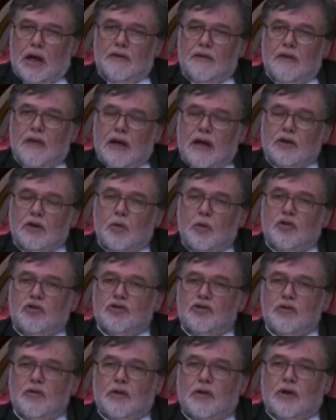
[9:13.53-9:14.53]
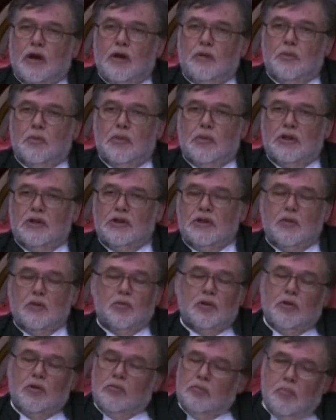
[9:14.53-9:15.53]
and that question of culpability
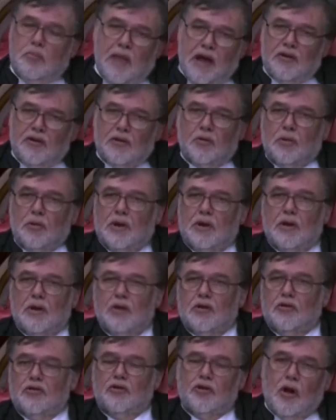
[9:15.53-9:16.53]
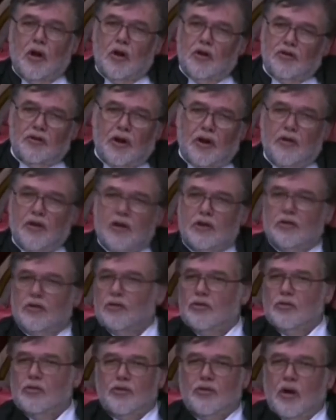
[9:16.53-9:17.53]
wouldn't matter whether it's dolus
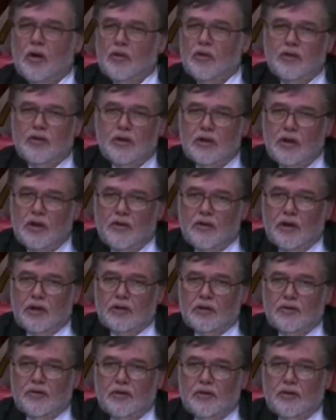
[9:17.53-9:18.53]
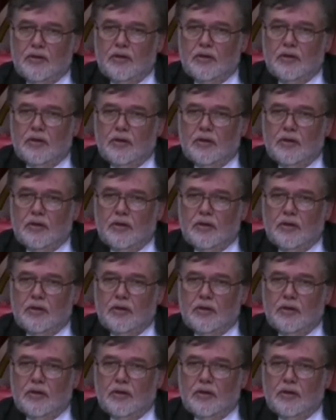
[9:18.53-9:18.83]
directus or dolus indirectus.